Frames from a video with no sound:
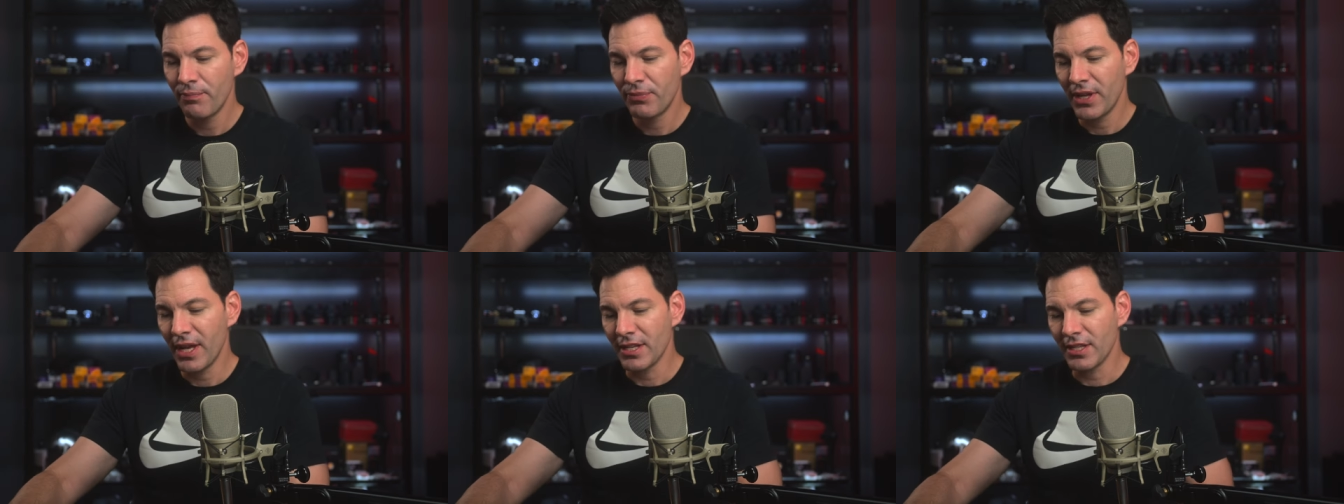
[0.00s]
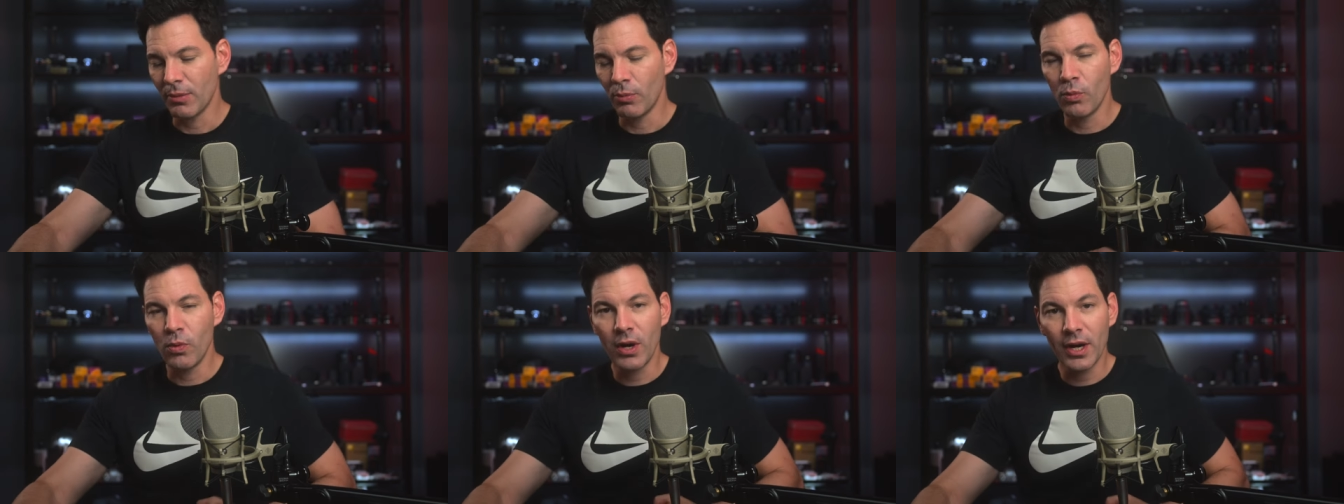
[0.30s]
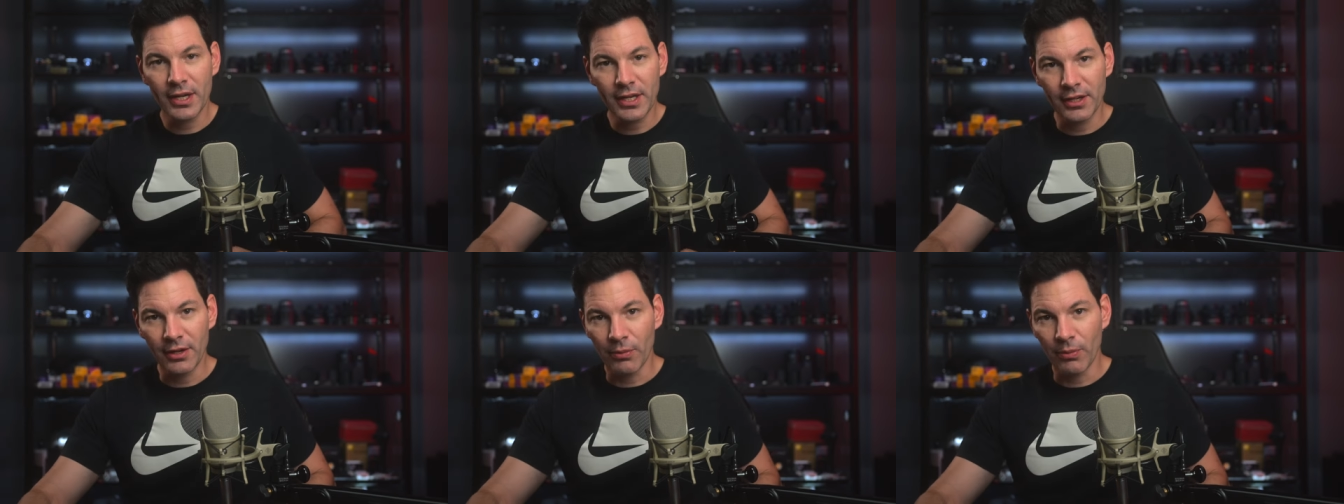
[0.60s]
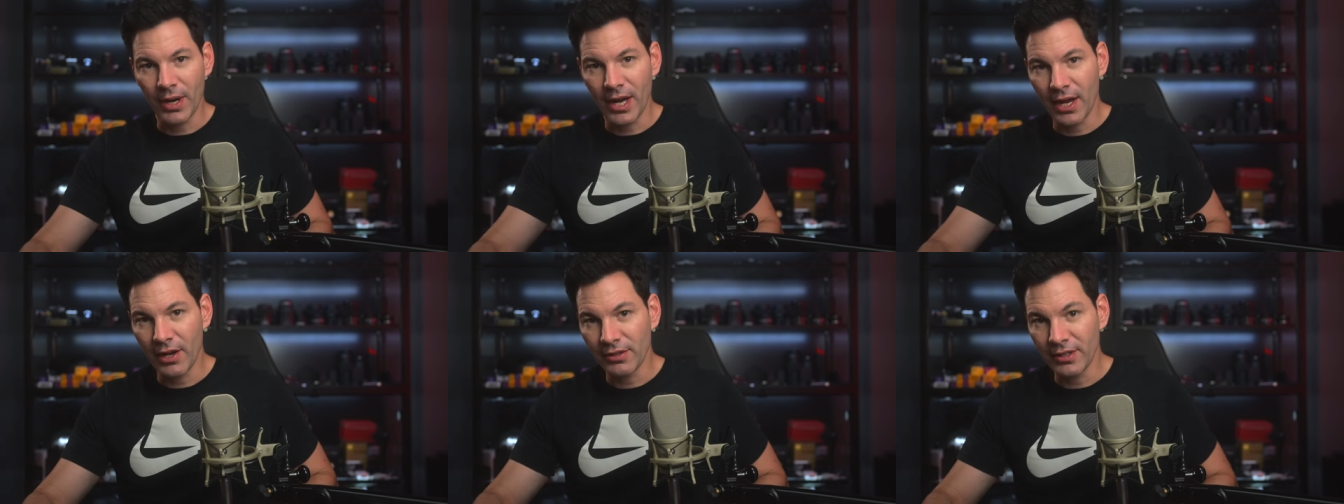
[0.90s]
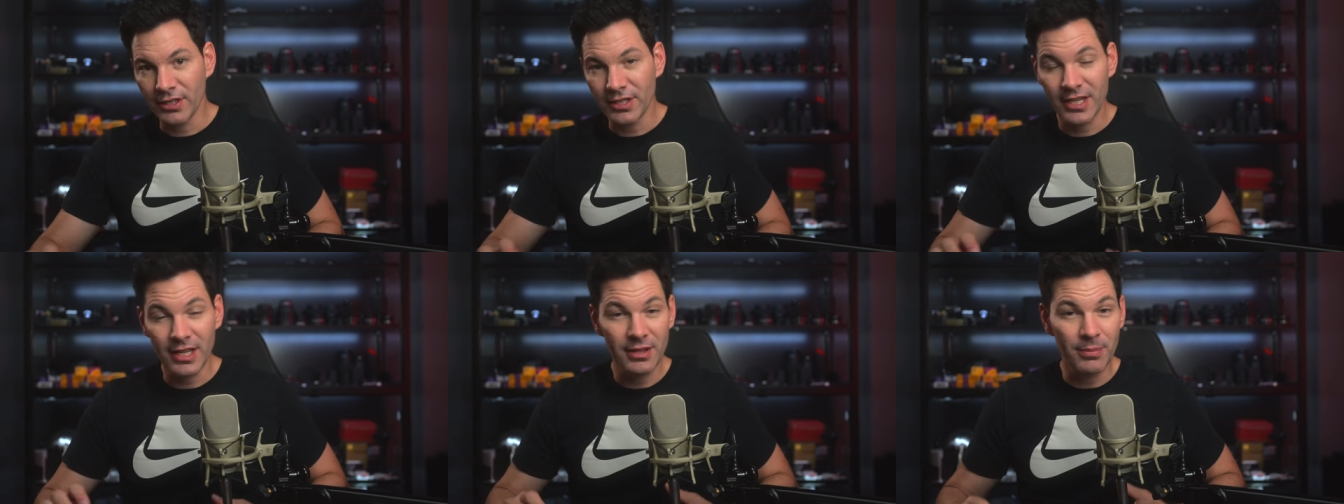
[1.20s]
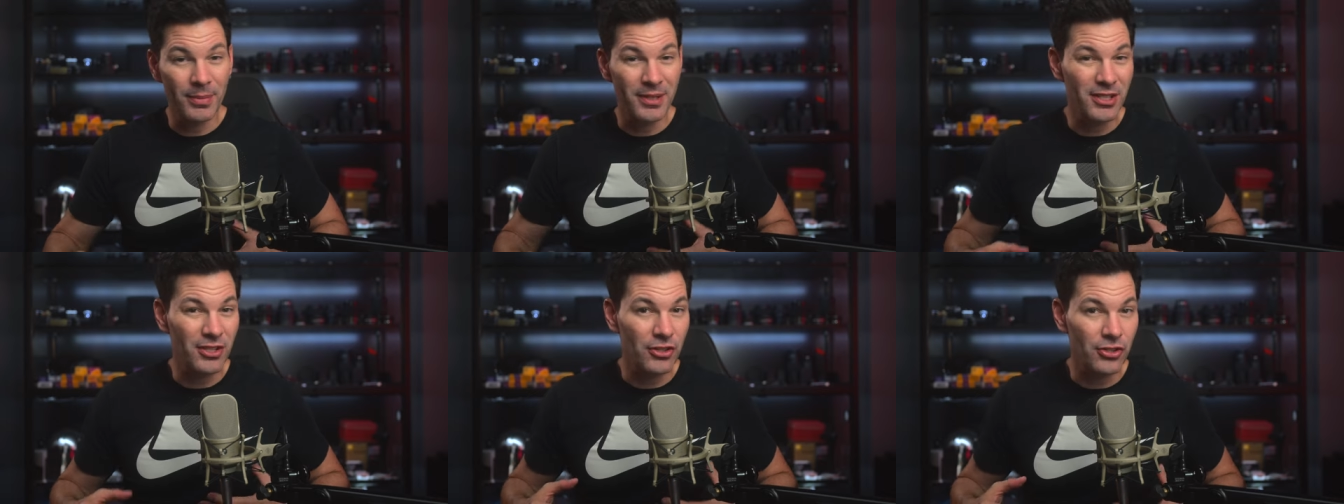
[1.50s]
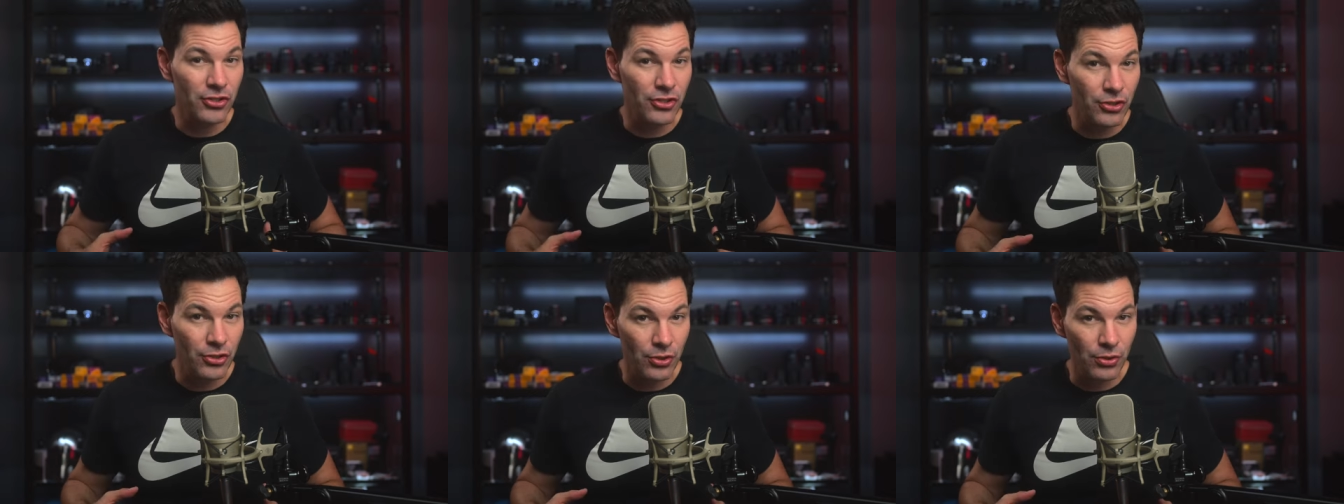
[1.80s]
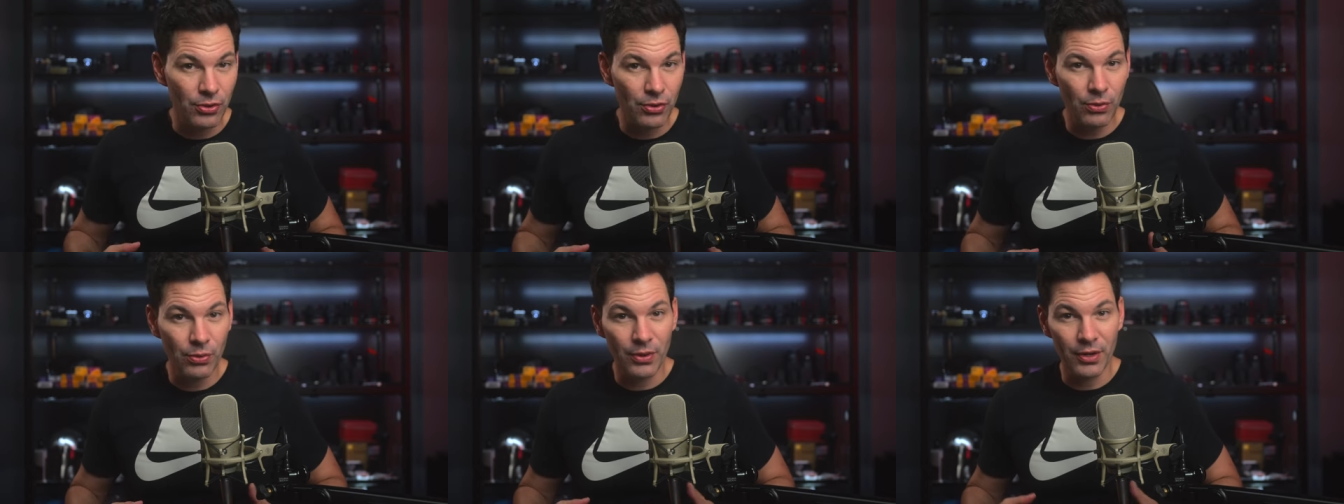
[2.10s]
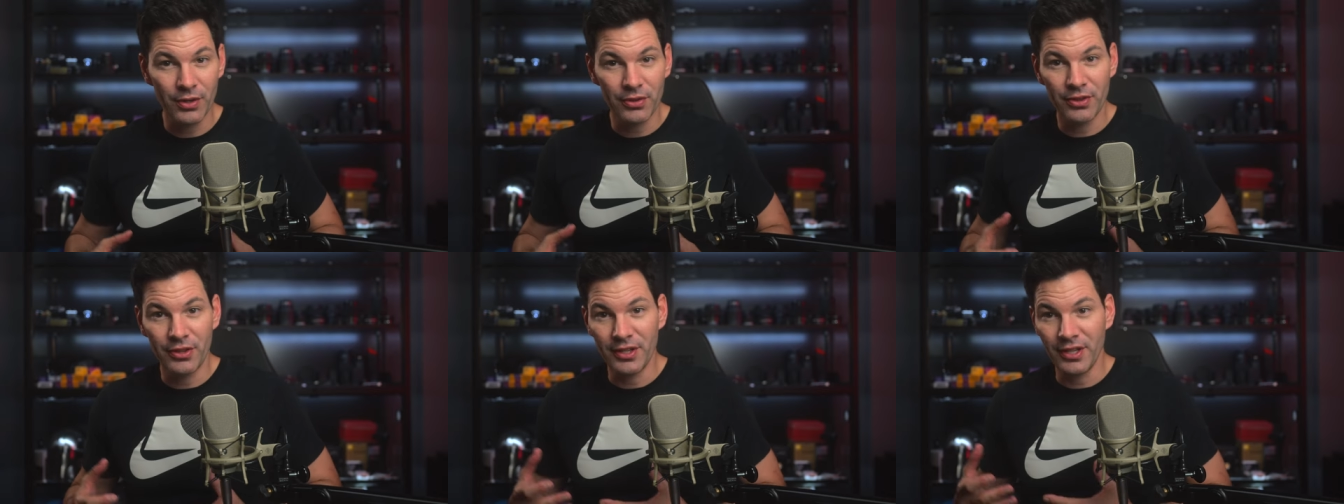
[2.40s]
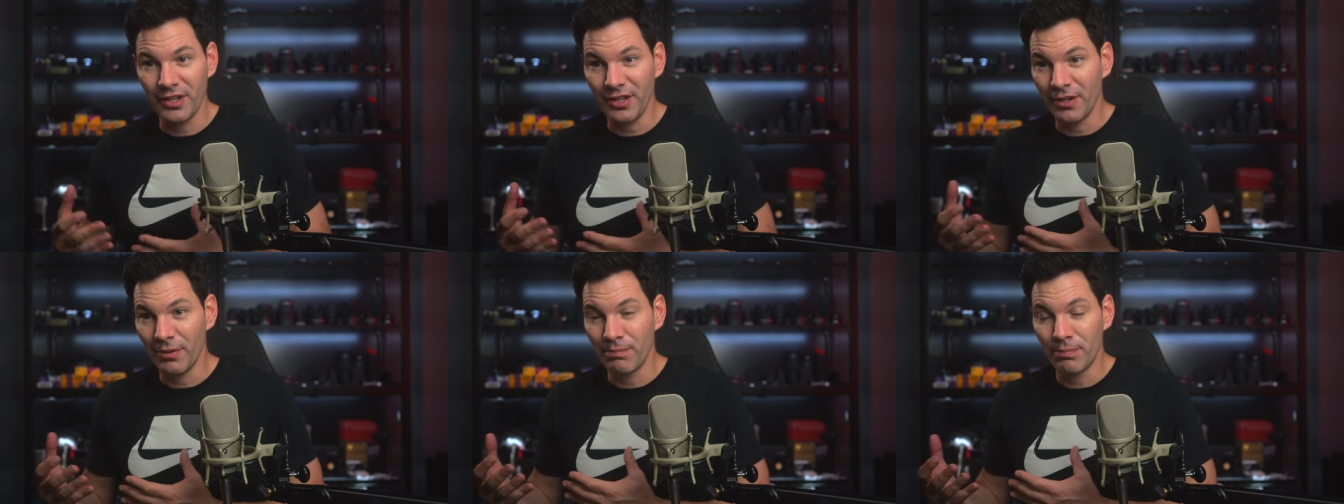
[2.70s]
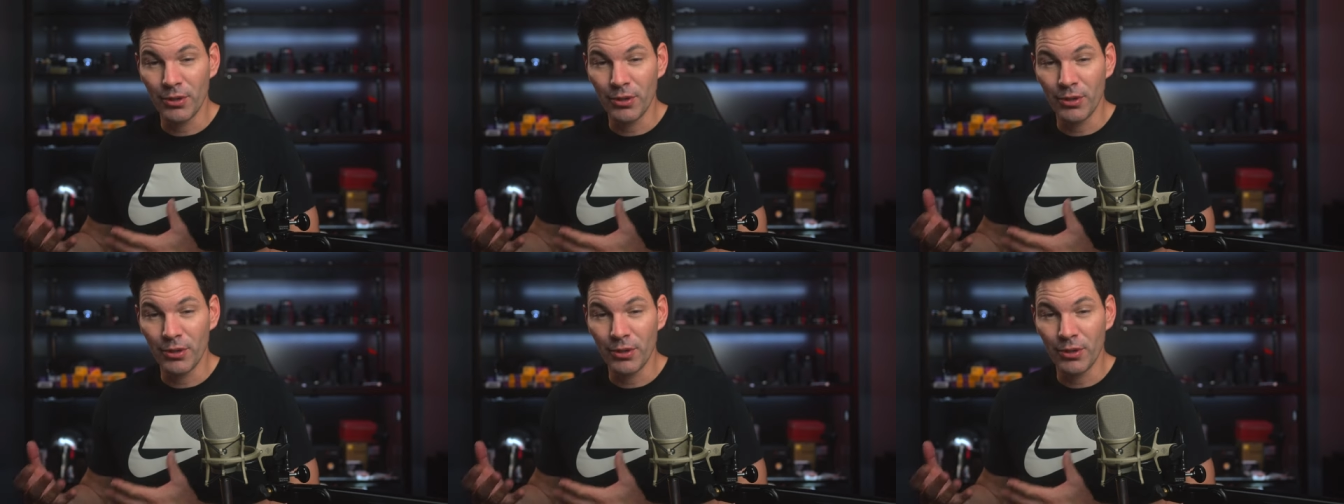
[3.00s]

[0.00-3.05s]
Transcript: as I'm walking around, let's say I'm at the zoo or the